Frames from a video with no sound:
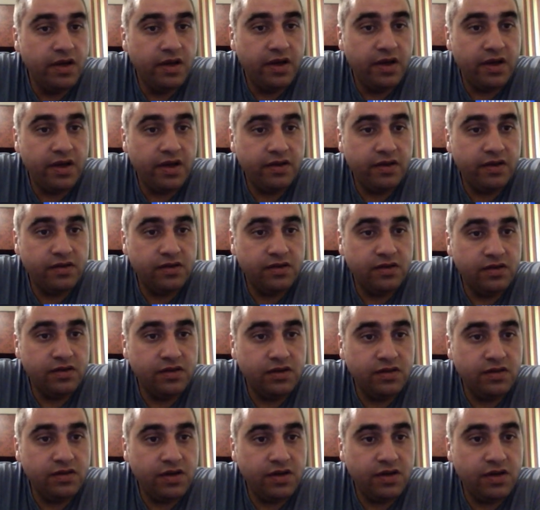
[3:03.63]
and
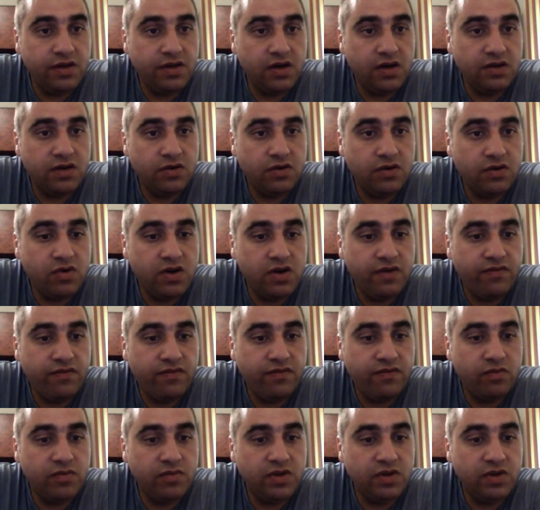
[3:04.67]
the other one
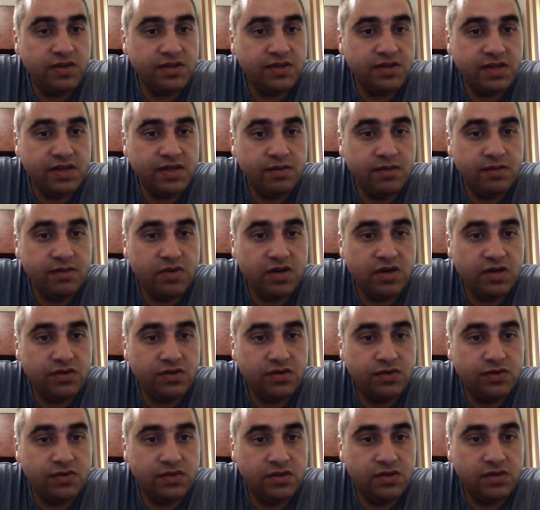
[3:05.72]
from December
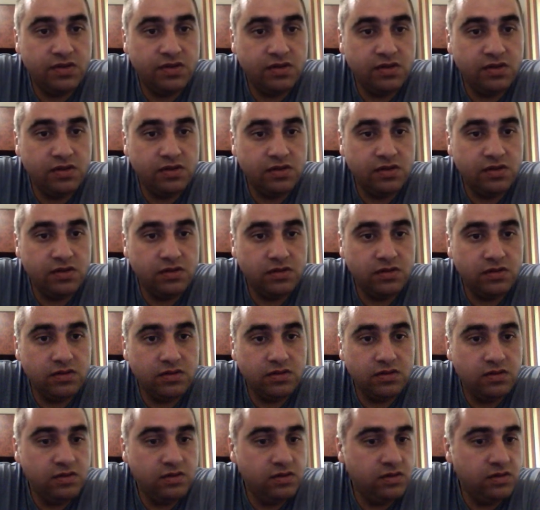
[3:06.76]
till
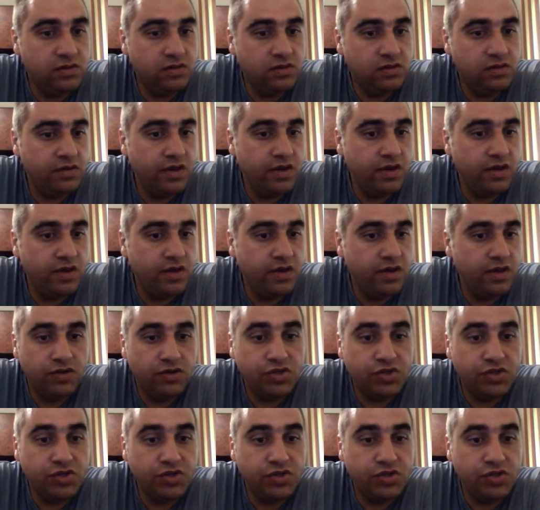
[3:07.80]

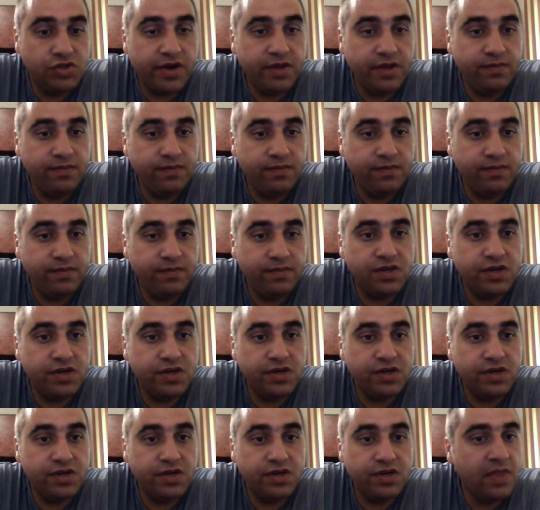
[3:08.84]
January this
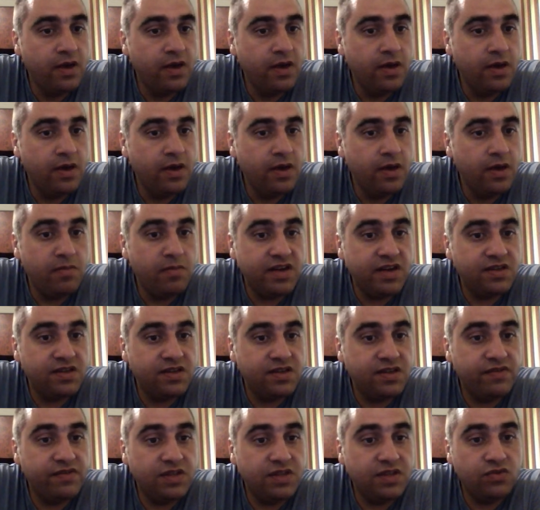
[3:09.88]
year, minus
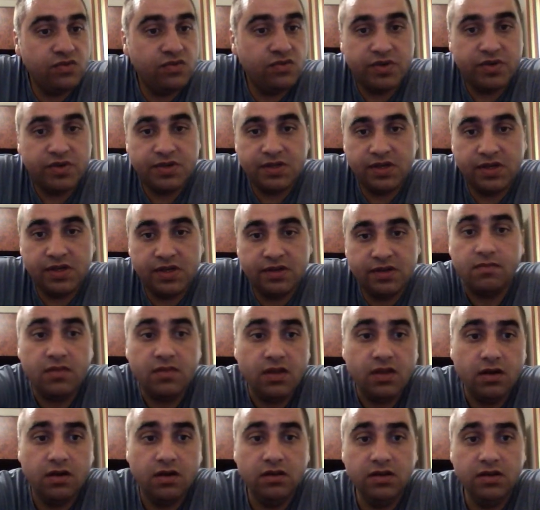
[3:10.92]
72%.
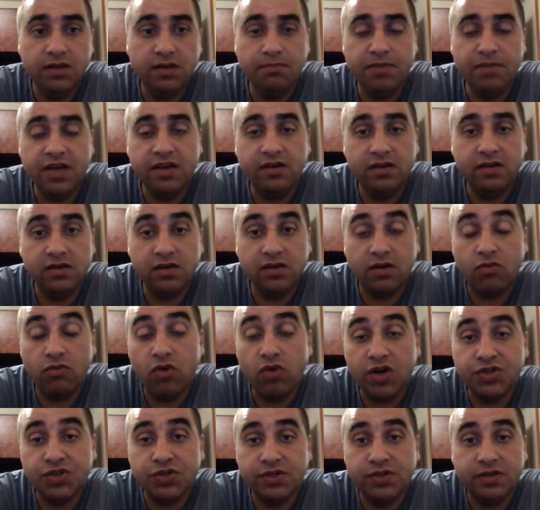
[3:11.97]
The big
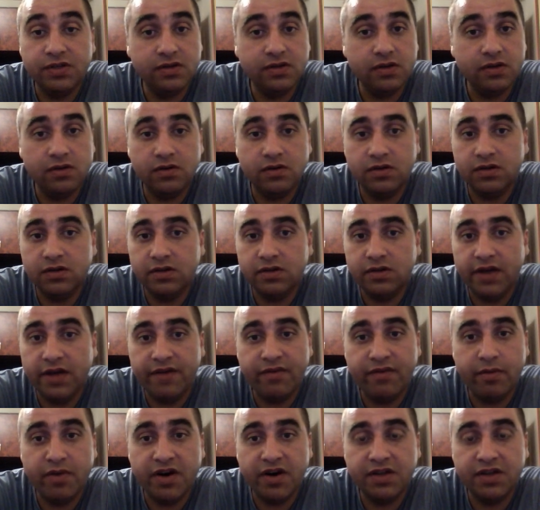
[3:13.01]
question on
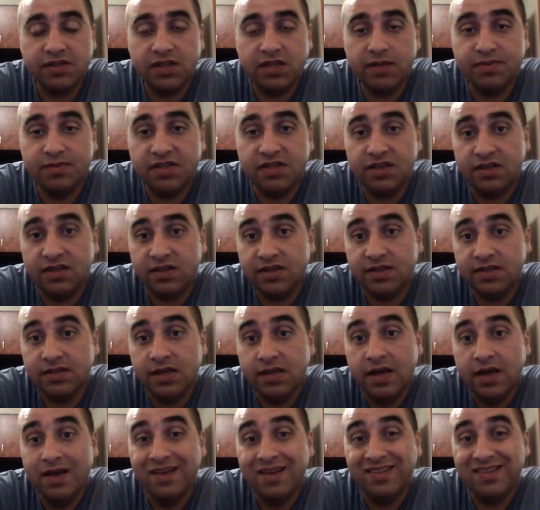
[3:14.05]
everybody's lips, it is
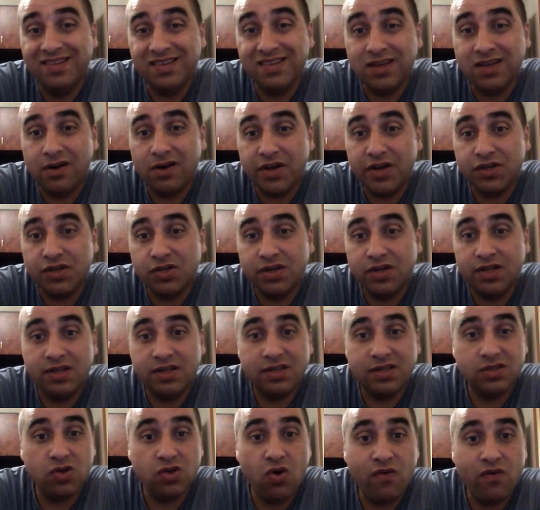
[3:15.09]
this correction, it
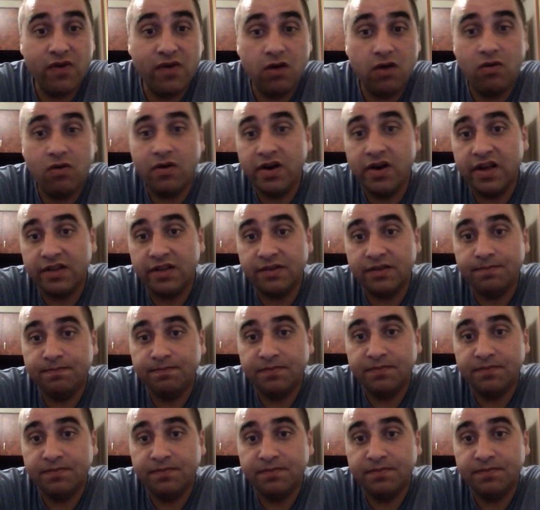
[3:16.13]
is over or not.